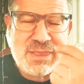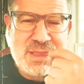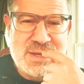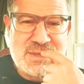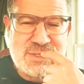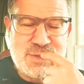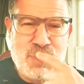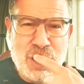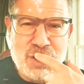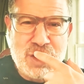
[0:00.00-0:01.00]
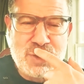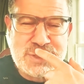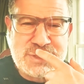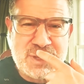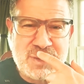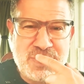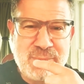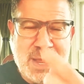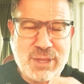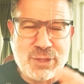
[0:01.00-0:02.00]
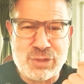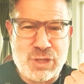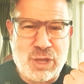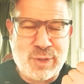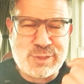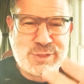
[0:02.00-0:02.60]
like tomorrow is going to be Michael Cohen,